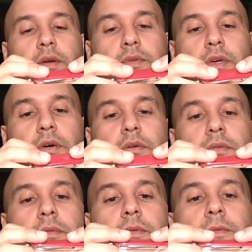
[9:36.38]
I don't know.
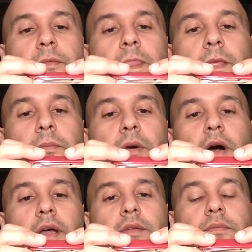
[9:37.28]

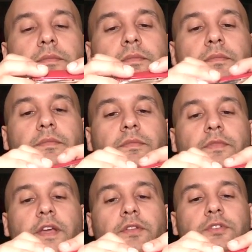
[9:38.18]
But
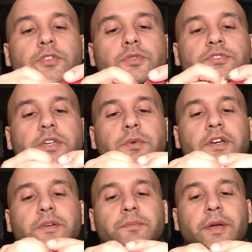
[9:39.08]
the other tools I
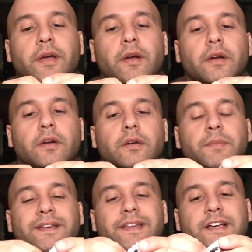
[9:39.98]
want to compare,
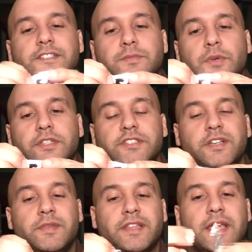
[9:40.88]
my next one is
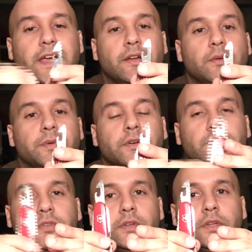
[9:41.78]
going to be the can
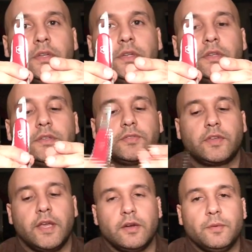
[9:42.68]
openers.
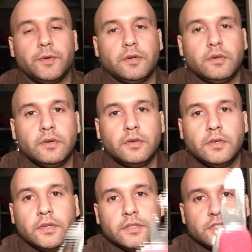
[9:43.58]
This can opener,
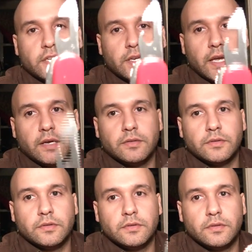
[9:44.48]
check it
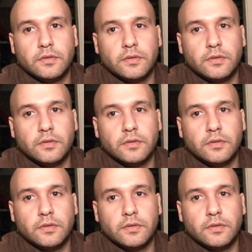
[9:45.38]
out.